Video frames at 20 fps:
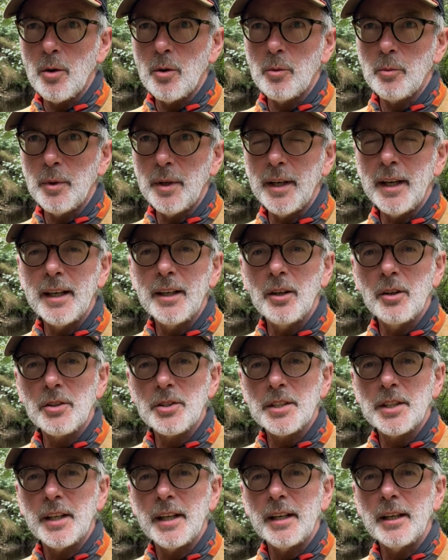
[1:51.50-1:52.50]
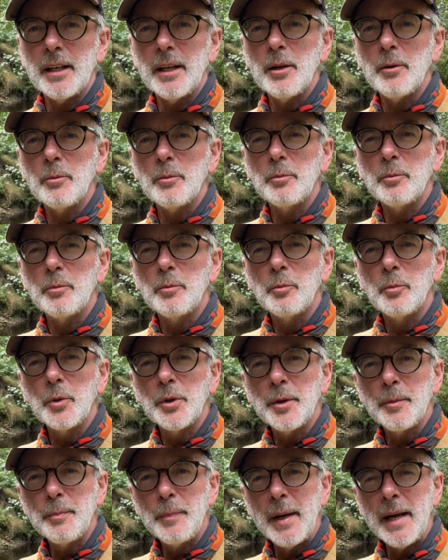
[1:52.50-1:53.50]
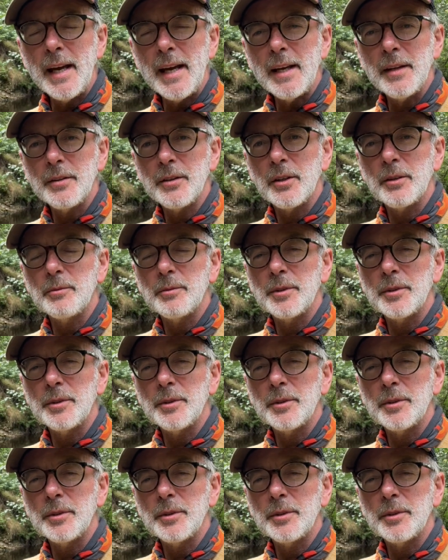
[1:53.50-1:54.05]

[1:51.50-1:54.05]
when I looked at it, it would appear that